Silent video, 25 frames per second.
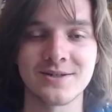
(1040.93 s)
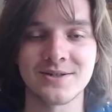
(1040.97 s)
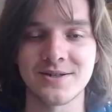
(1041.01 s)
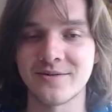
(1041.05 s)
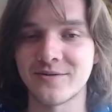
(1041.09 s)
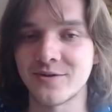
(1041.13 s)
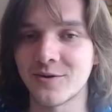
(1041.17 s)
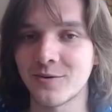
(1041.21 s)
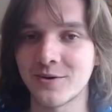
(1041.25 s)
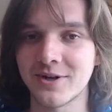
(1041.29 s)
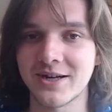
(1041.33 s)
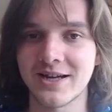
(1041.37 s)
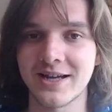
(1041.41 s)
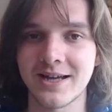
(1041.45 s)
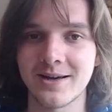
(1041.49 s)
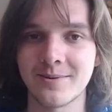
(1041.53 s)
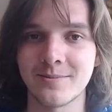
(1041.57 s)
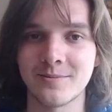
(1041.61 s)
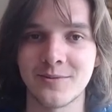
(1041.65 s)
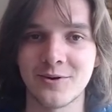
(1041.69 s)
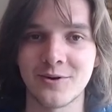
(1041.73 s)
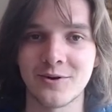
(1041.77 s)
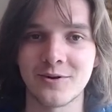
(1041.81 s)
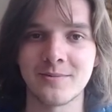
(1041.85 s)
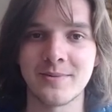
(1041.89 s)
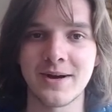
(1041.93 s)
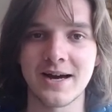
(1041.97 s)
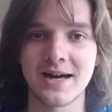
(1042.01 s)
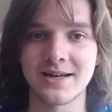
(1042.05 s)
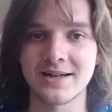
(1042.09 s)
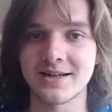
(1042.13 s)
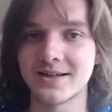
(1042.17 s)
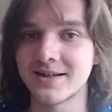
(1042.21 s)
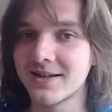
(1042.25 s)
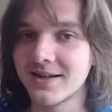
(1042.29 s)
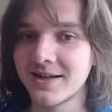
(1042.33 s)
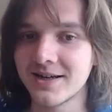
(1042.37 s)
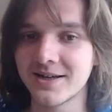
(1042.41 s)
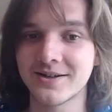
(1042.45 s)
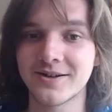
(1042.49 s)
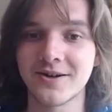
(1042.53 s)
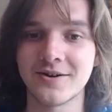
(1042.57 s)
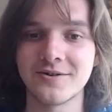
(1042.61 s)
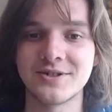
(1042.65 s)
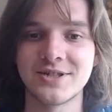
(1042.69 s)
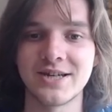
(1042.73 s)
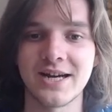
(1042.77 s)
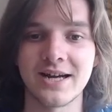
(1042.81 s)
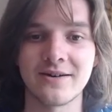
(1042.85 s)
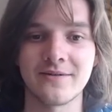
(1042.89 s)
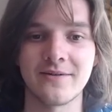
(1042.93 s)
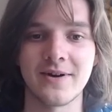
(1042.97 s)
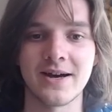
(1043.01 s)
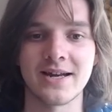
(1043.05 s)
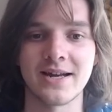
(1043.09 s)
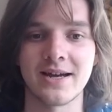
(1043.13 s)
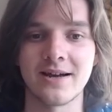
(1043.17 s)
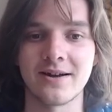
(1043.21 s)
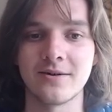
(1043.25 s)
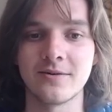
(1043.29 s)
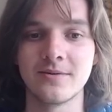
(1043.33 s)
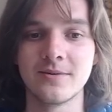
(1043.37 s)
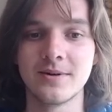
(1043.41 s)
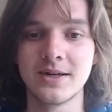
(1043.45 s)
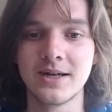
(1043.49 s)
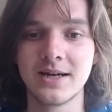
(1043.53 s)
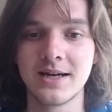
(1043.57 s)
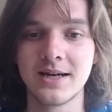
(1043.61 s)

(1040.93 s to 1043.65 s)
so if you want to hear more about it, go check that out.